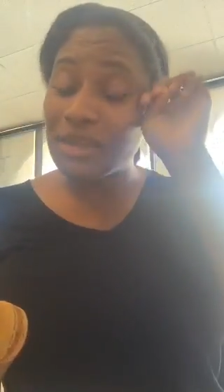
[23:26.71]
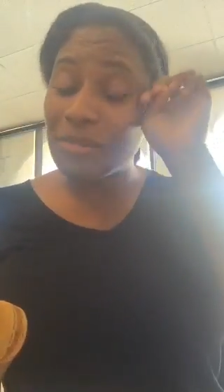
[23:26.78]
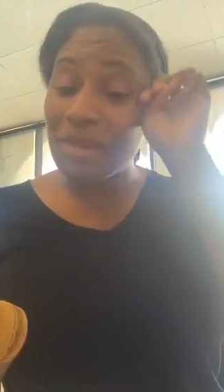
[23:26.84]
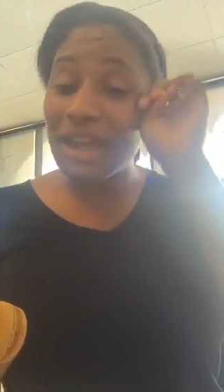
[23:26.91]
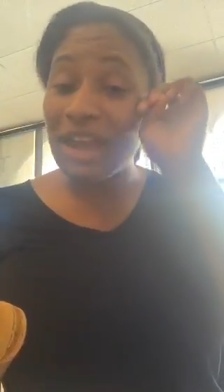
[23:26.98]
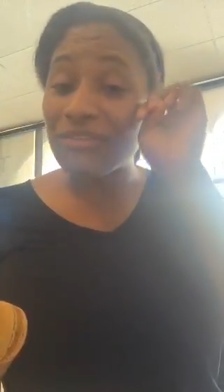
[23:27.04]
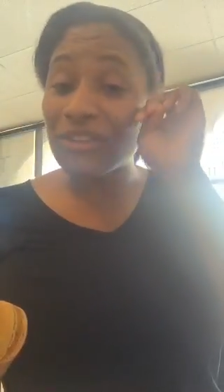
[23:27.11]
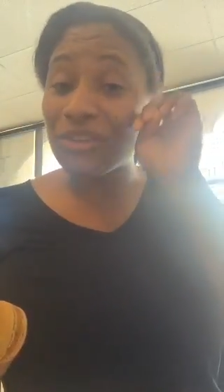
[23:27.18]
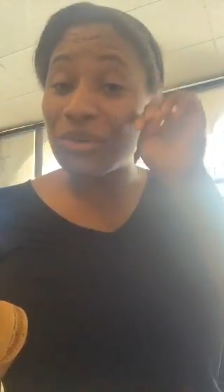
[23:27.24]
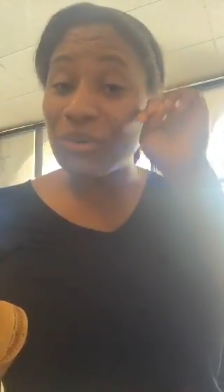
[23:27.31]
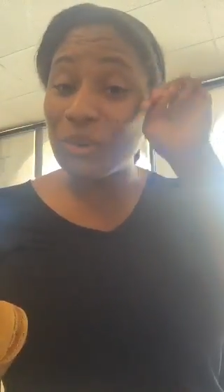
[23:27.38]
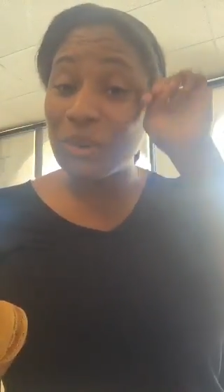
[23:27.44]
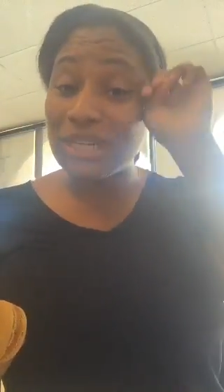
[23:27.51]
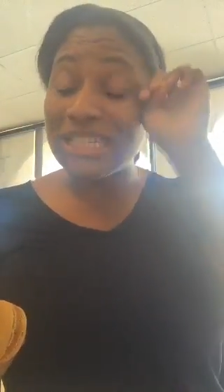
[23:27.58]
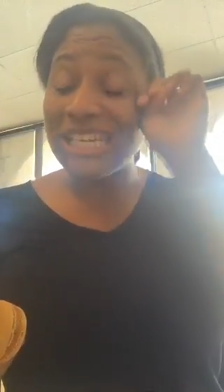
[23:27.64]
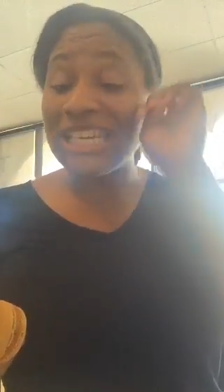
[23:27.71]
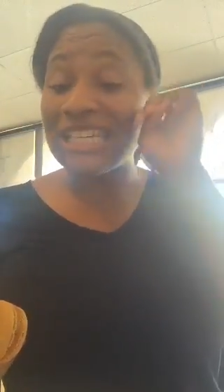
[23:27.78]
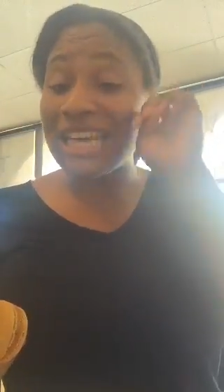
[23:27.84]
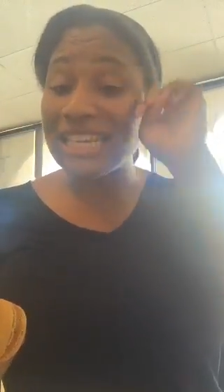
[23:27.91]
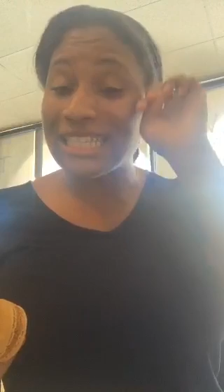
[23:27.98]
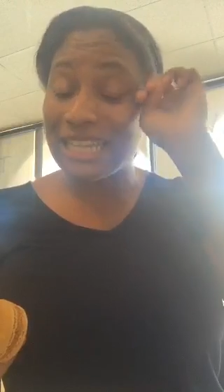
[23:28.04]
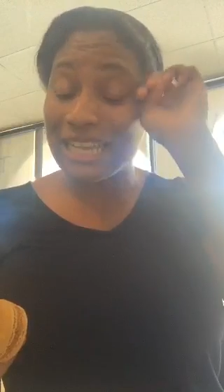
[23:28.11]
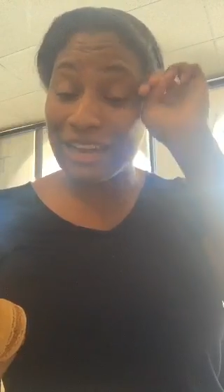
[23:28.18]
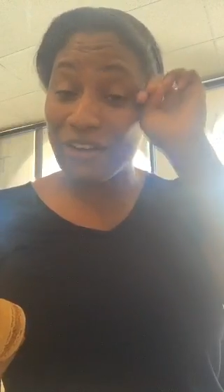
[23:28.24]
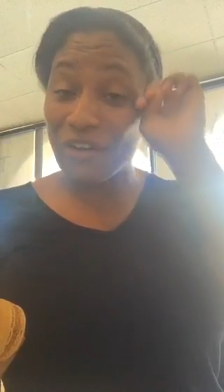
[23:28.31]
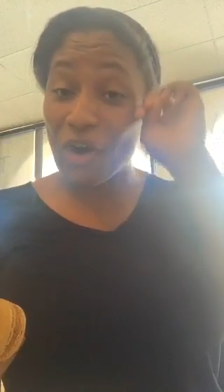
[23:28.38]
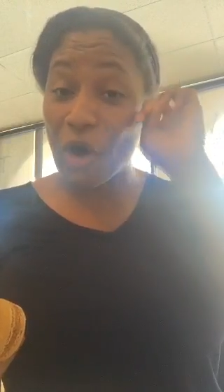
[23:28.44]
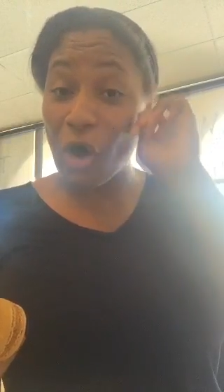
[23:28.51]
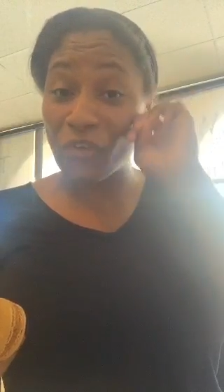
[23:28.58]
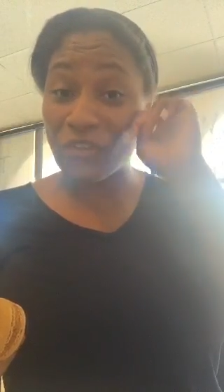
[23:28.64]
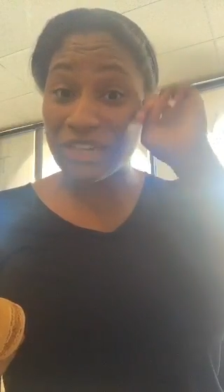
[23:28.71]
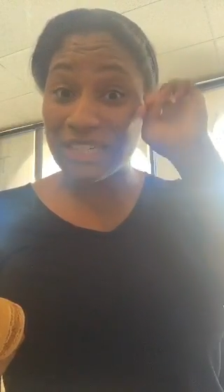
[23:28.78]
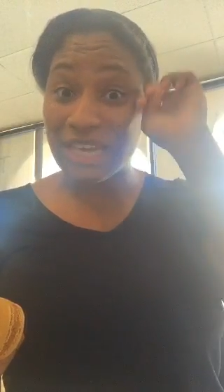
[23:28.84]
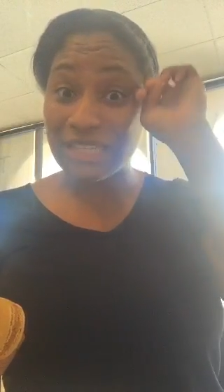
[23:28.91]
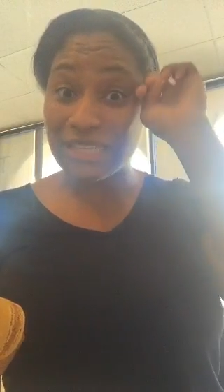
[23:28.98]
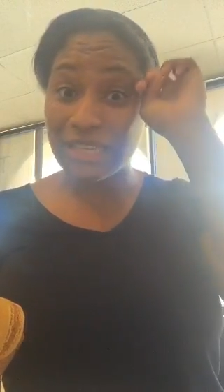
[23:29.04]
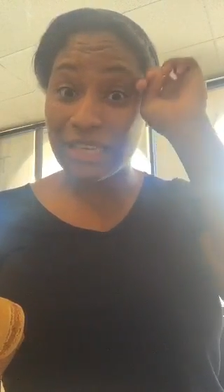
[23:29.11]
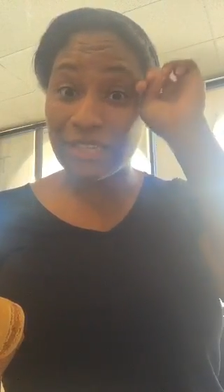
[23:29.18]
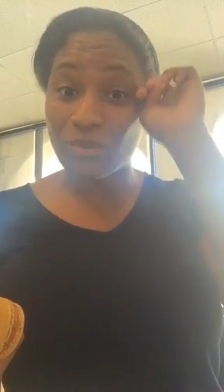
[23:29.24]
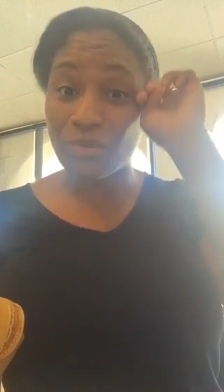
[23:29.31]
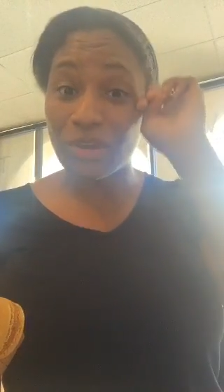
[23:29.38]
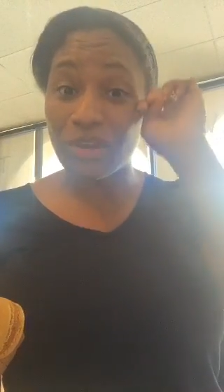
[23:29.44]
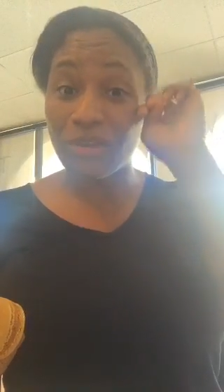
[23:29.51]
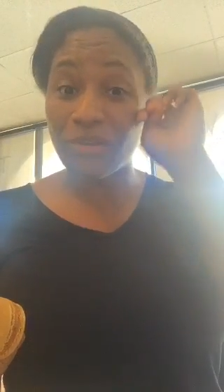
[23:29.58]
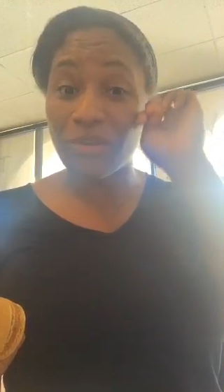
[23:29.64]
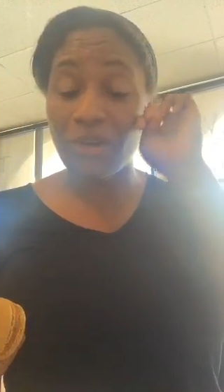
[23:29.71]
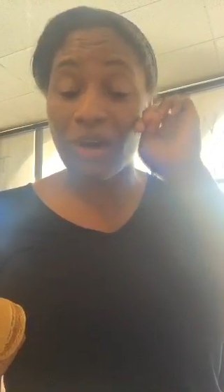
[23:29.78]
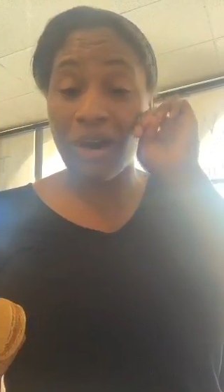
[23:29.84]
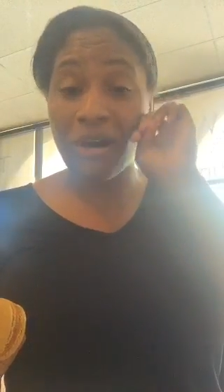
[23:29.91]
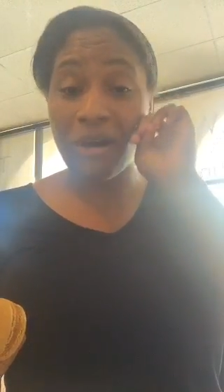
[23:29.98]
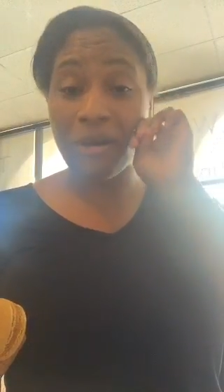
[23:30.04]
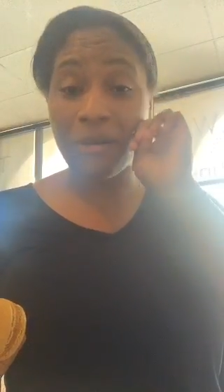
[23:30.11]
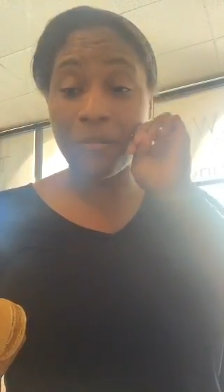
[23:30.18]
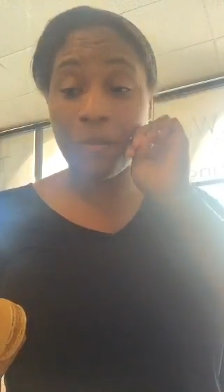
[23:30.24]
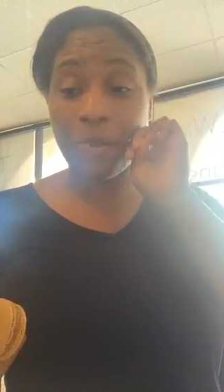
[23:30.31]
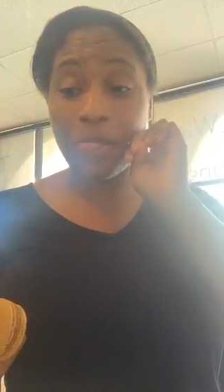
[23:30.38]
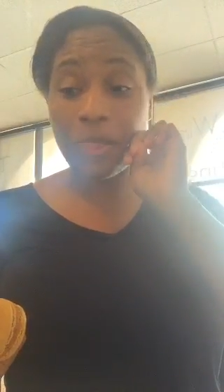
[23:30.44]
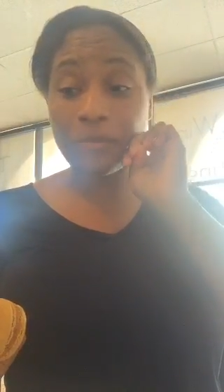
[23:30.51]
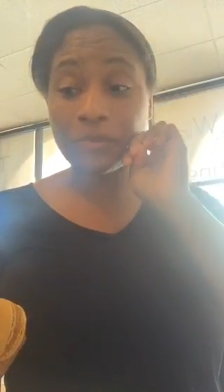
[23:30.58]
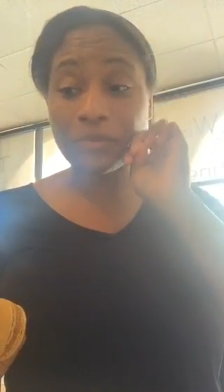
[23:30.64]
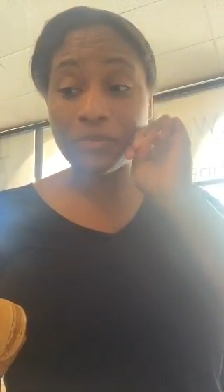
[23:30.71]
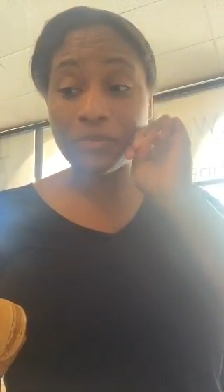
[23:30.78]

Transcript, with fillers: I might have to do a tea tasting and a coffee tasting as well. Um,